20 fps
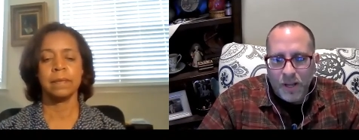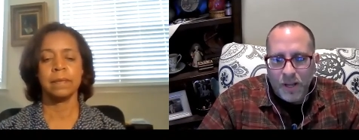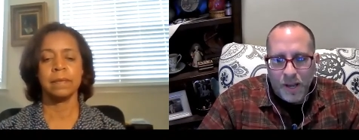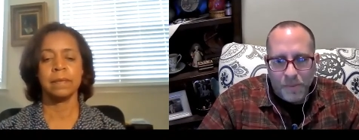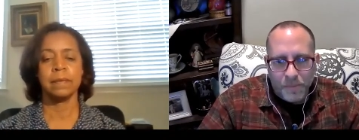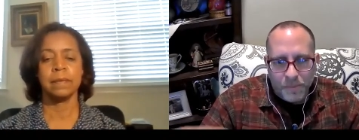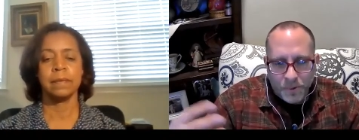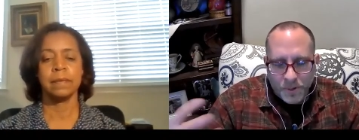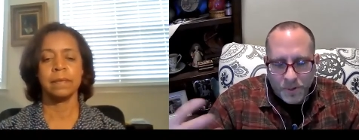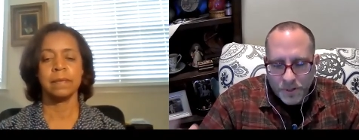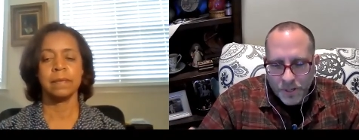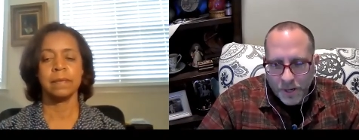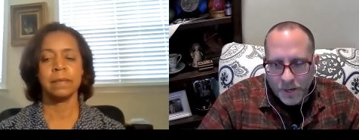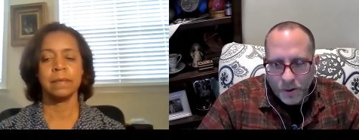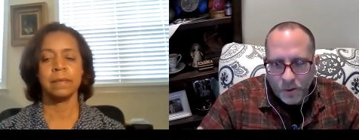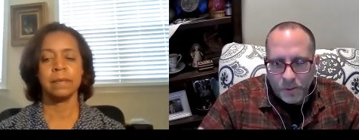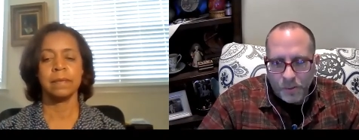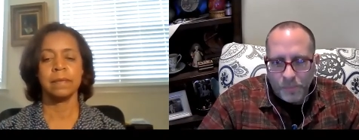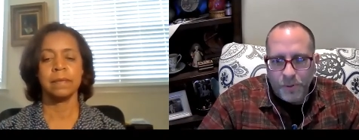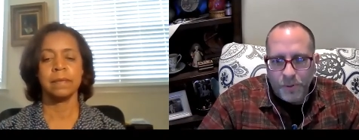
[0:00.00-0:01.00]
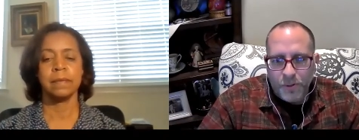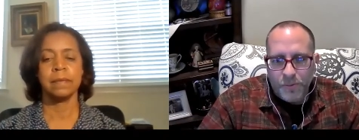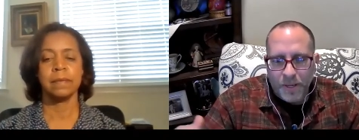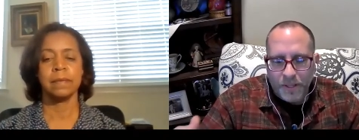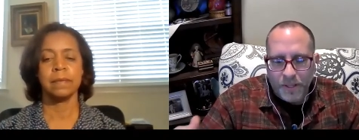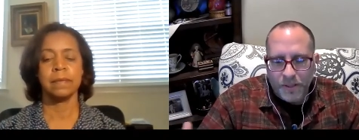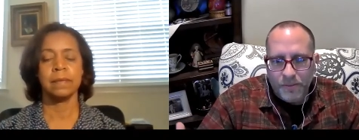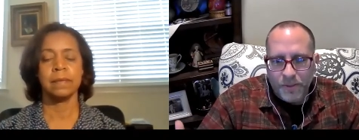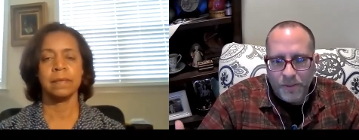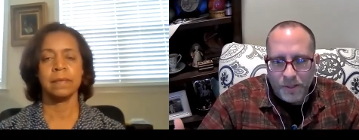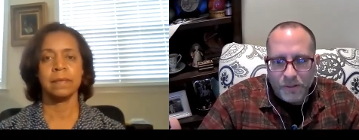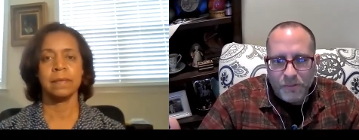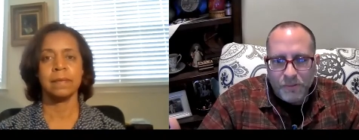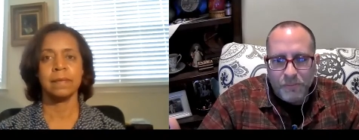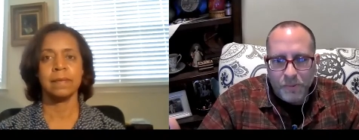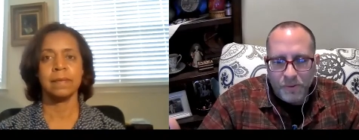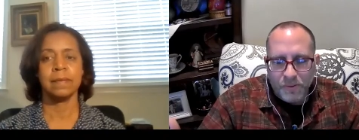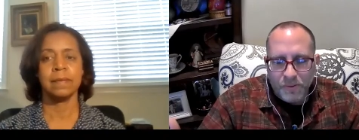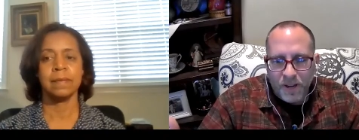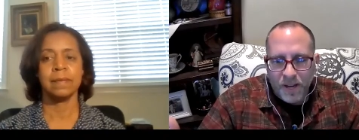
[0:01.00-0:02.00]
Speaker 1: I appreciate all the perspective that
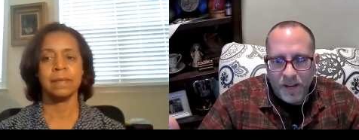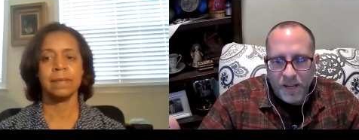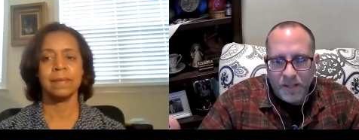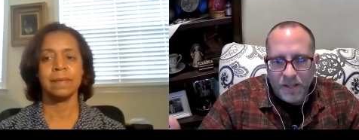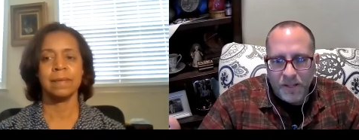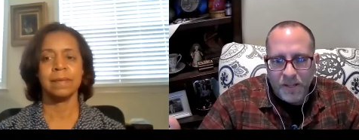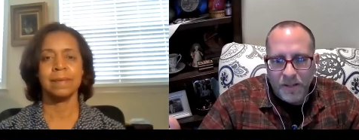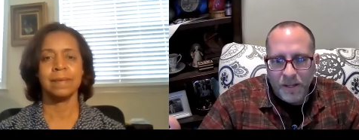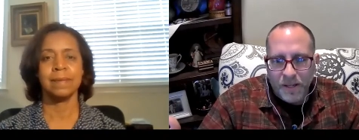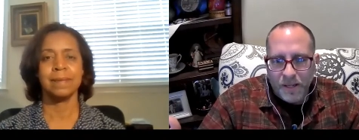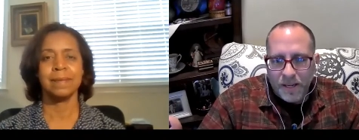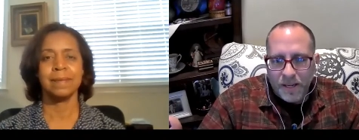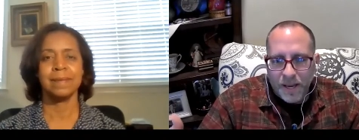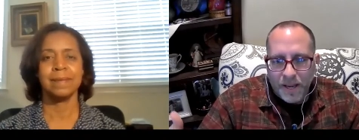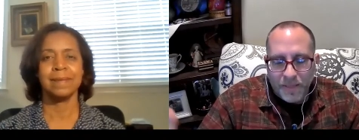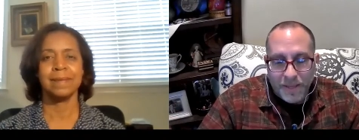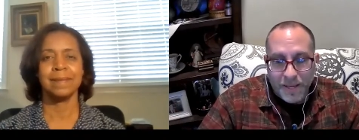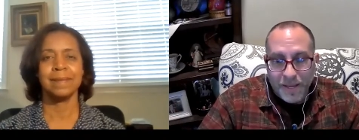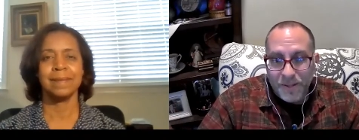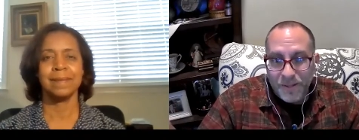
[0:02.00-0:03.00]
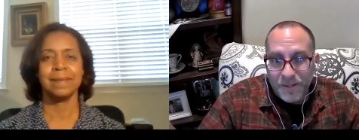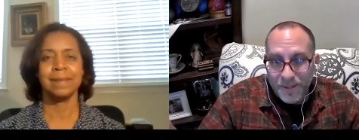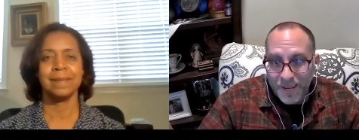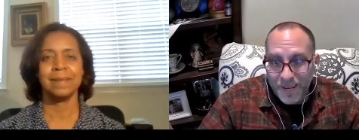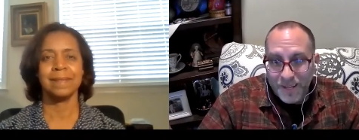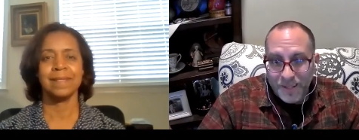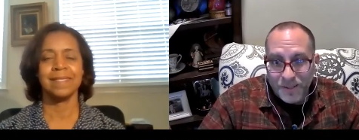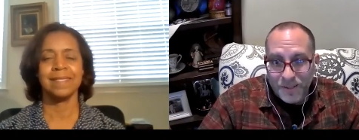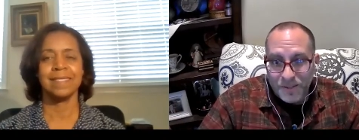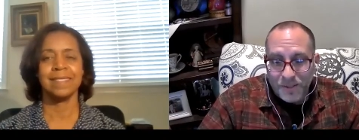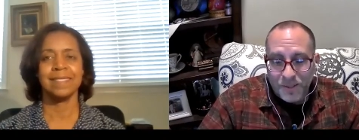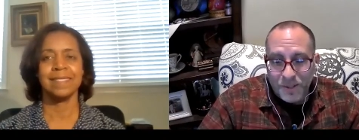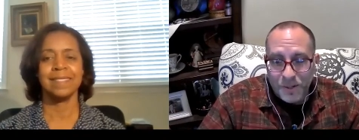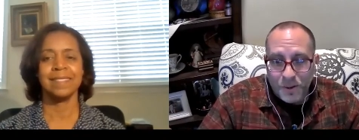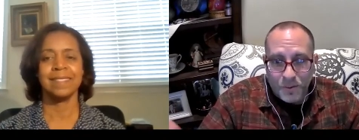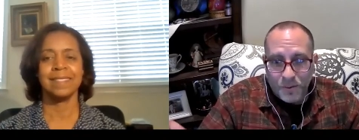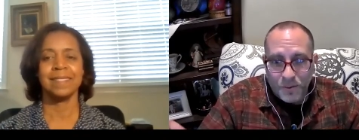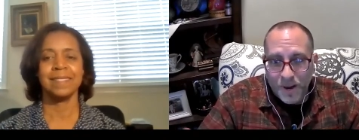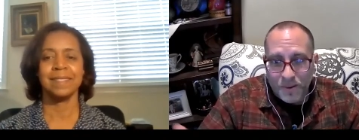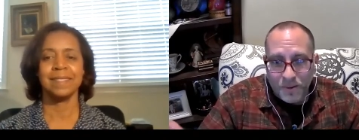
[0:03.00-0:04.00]
you've provided and the insights you
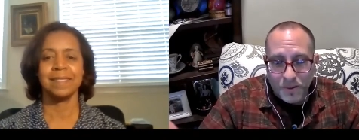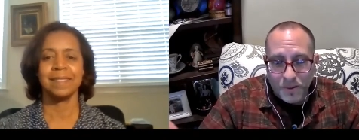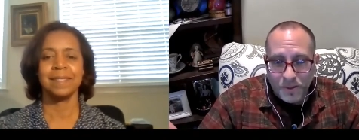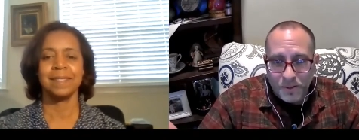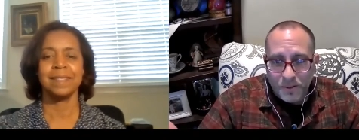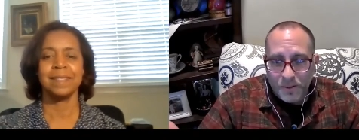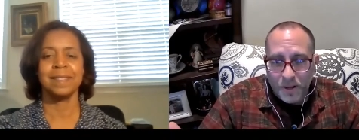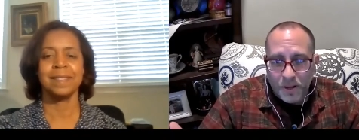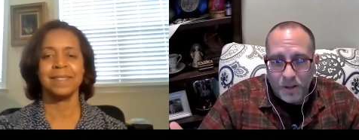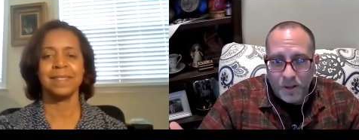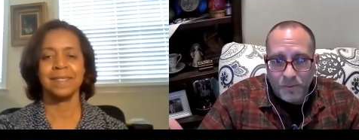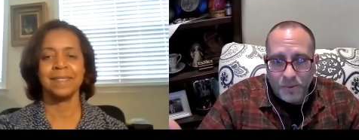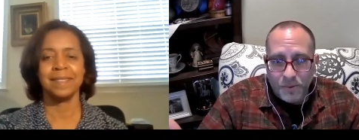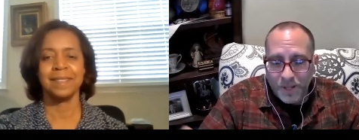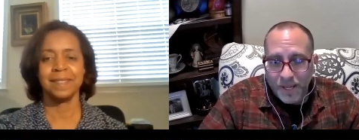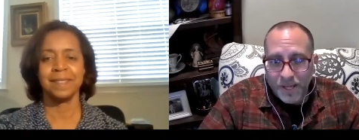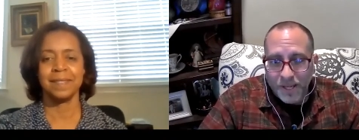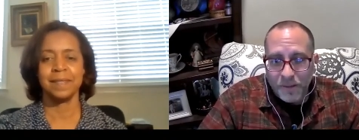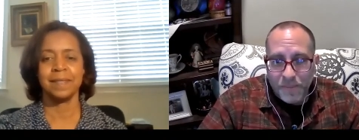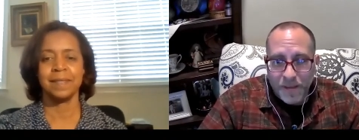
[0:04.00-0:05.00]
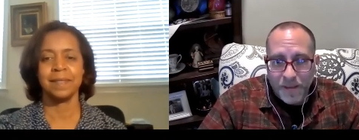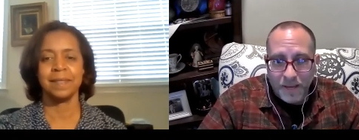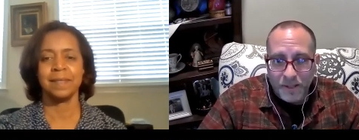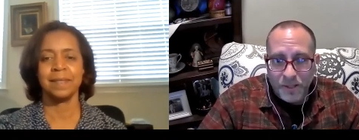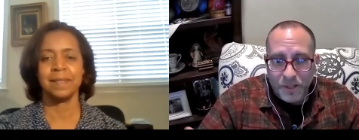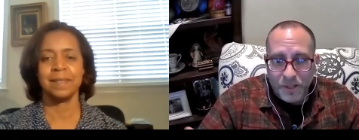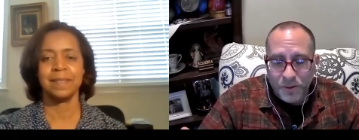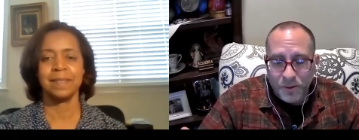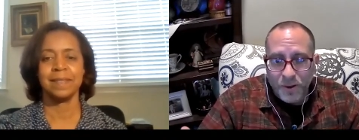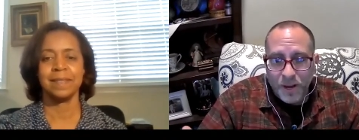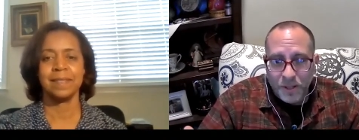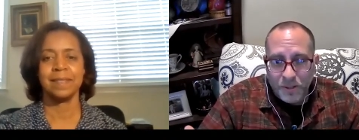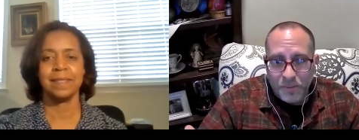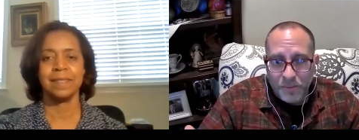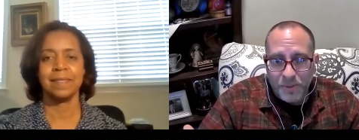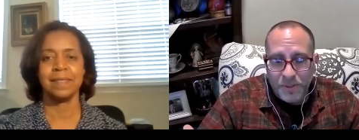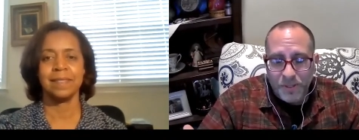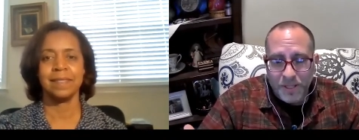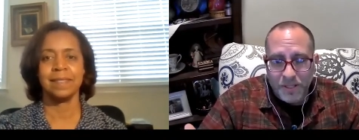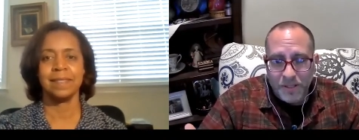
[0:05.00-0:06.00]
know around uh, related back to your
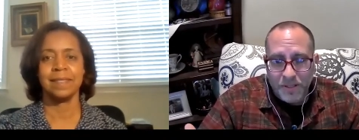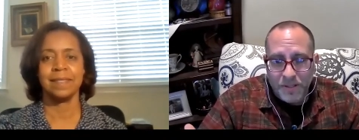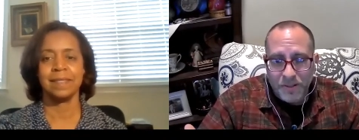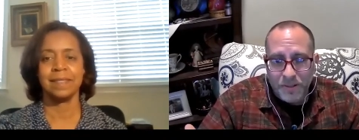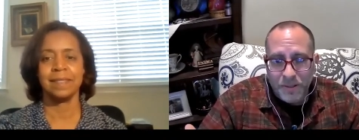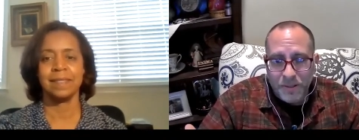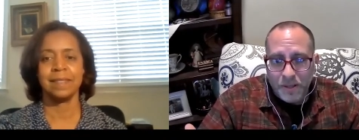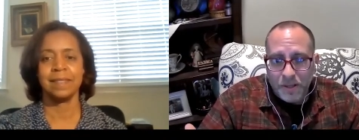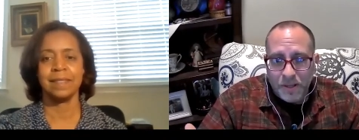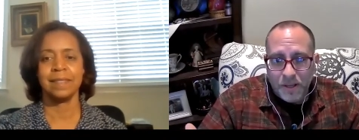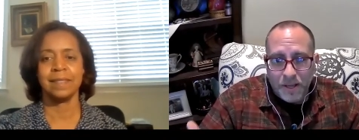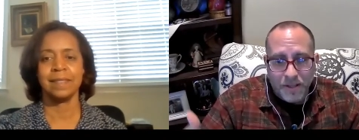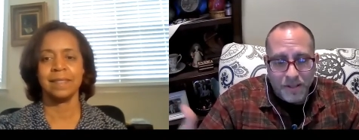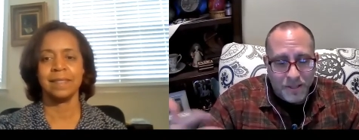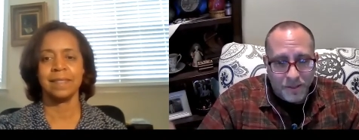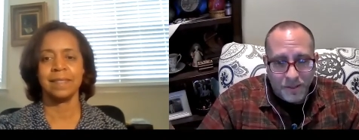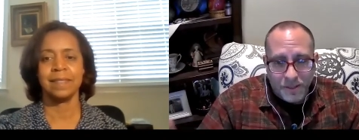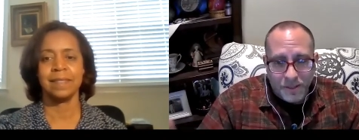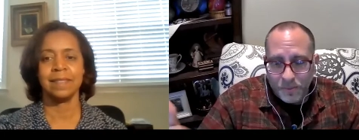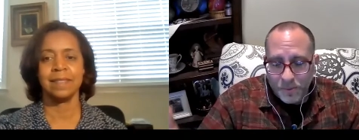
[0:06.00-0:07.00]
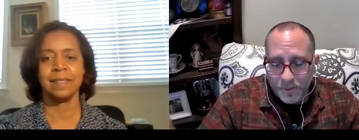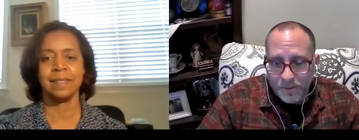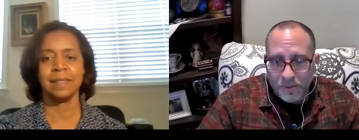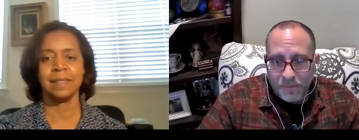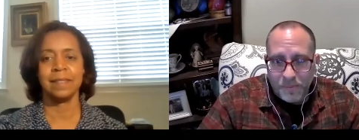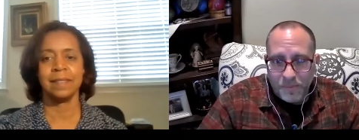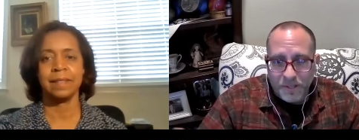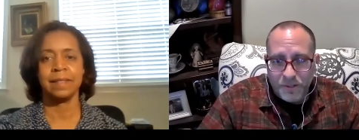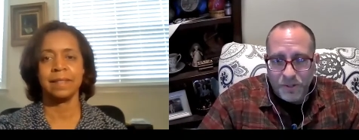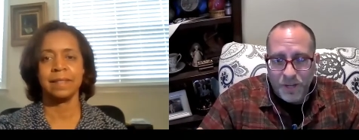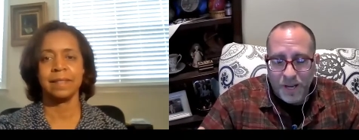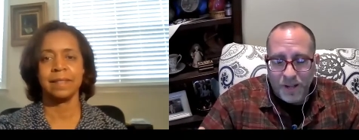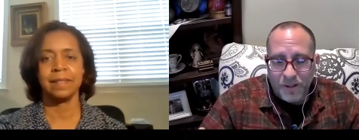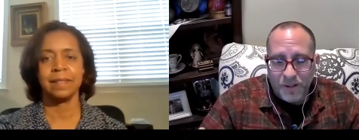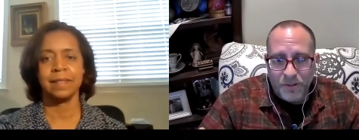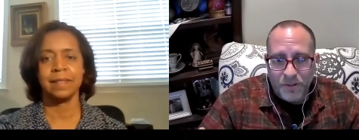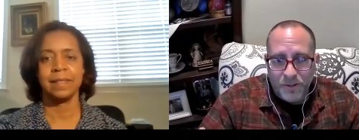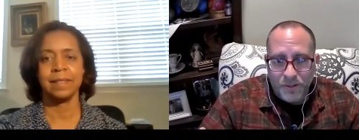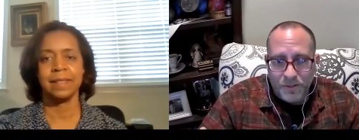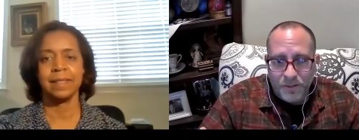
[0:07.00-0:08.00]
expertise in dealing with some of these
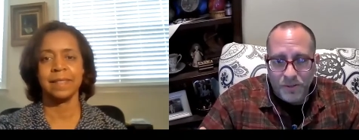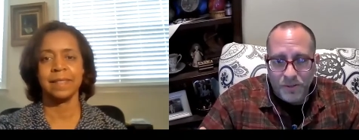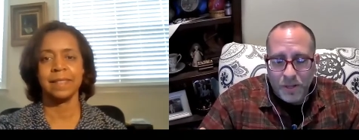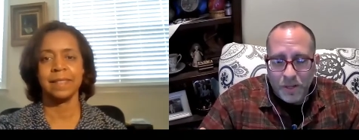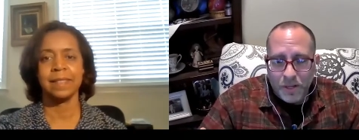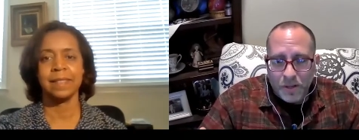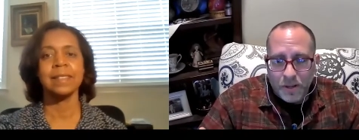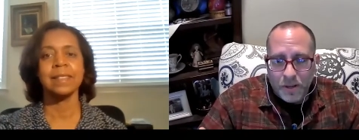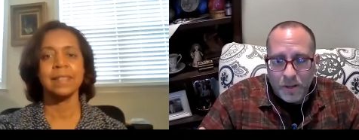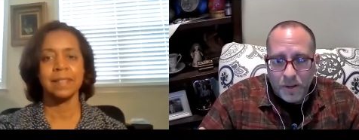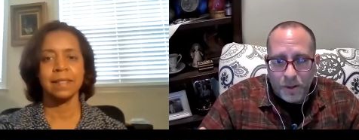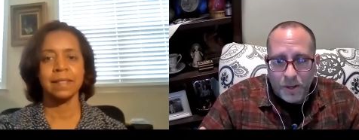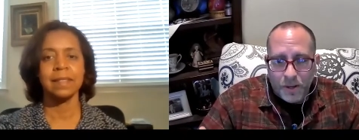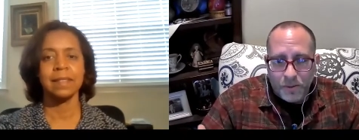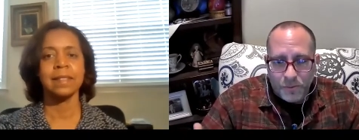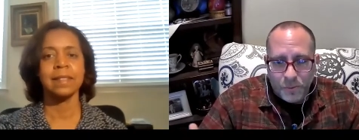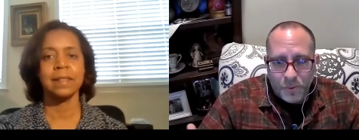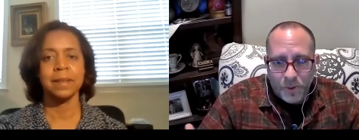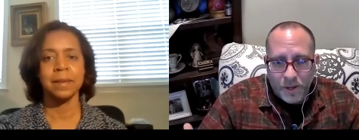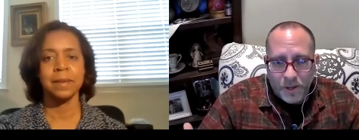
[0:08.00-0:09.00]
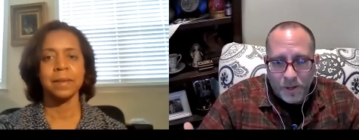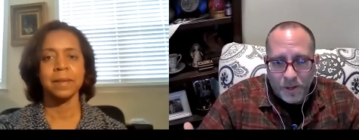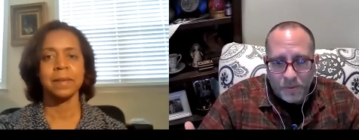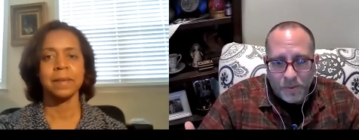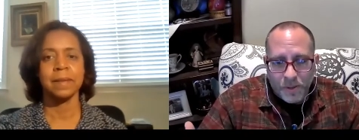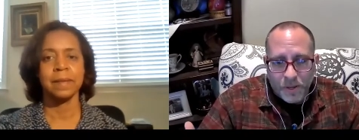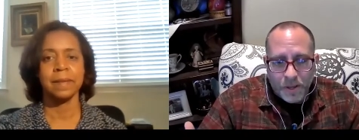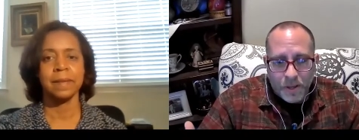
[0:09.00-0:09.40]
challenges uh, as well.